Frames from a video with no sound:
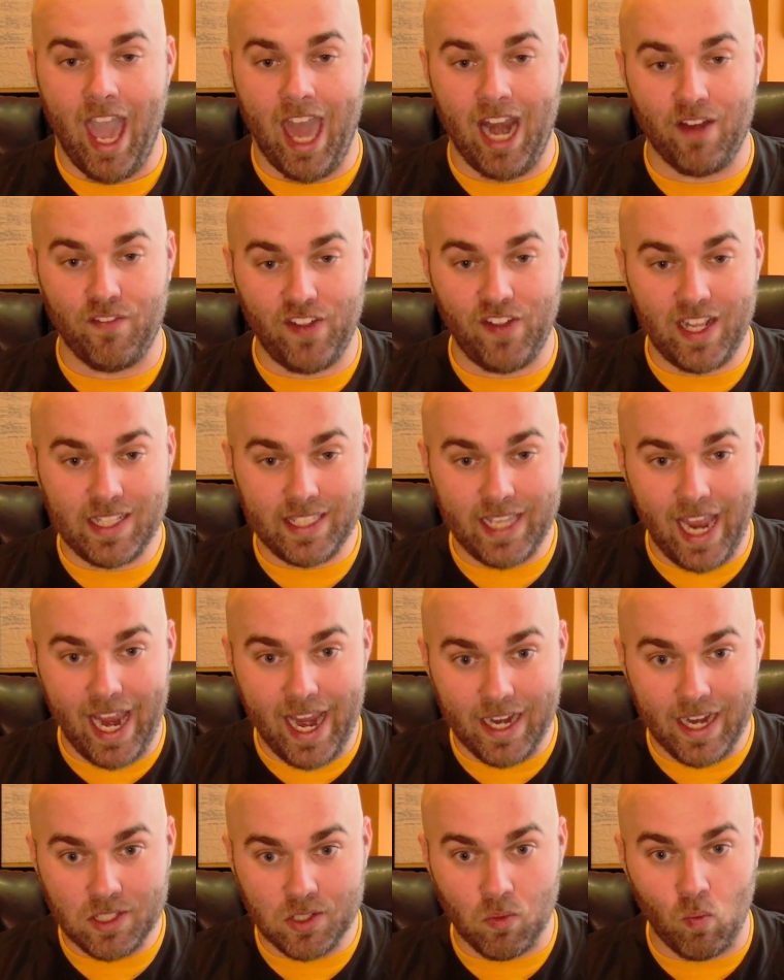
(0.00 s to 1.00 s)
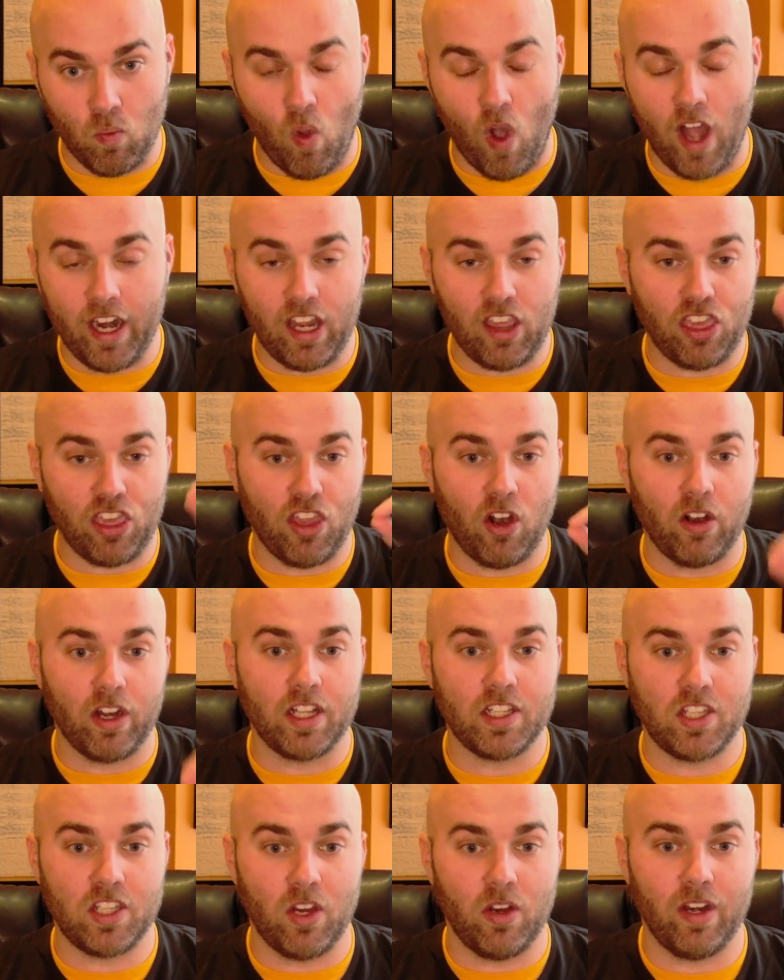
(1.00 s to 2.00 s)
And if it takes 1 and
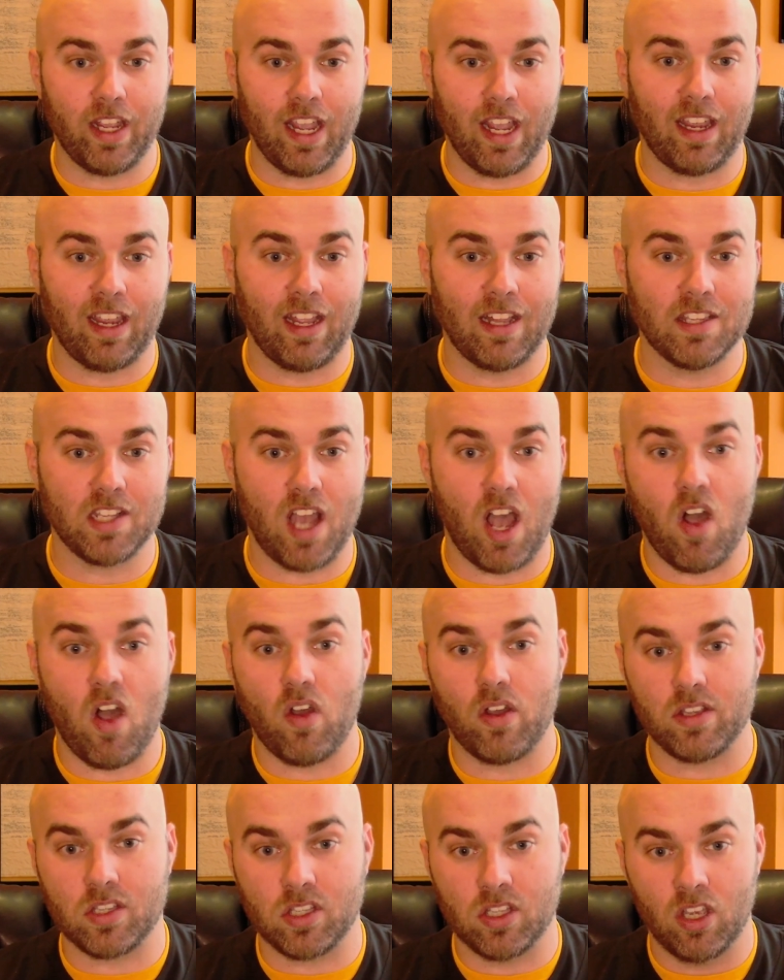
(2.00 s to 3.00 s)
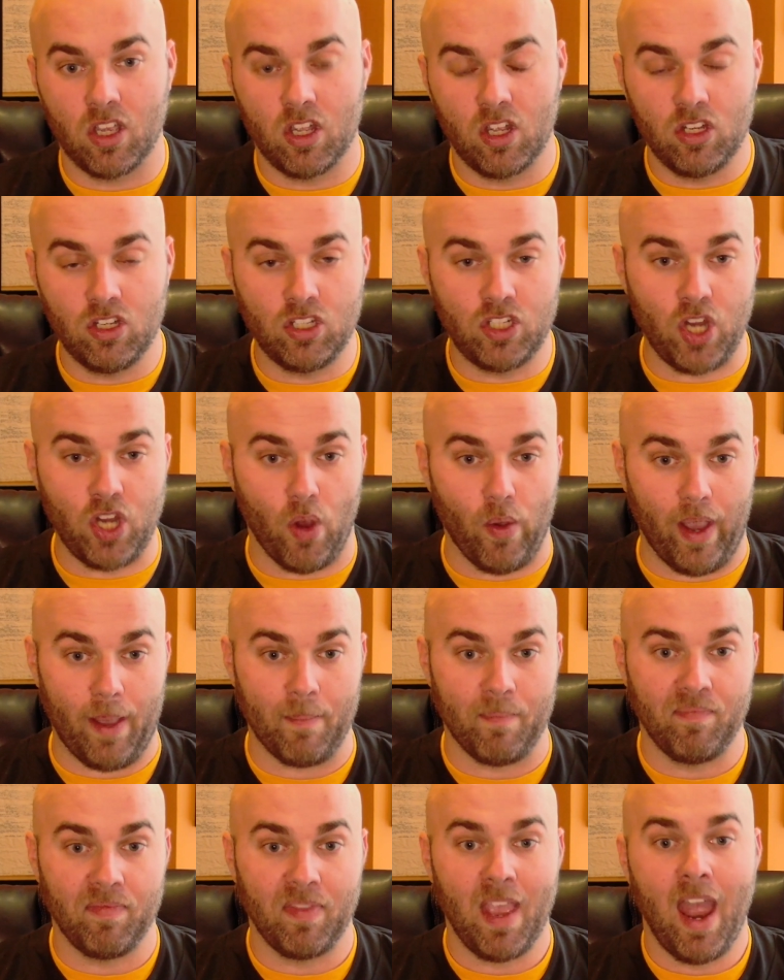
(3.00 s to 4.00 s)
32 to get Gonzalez, do it.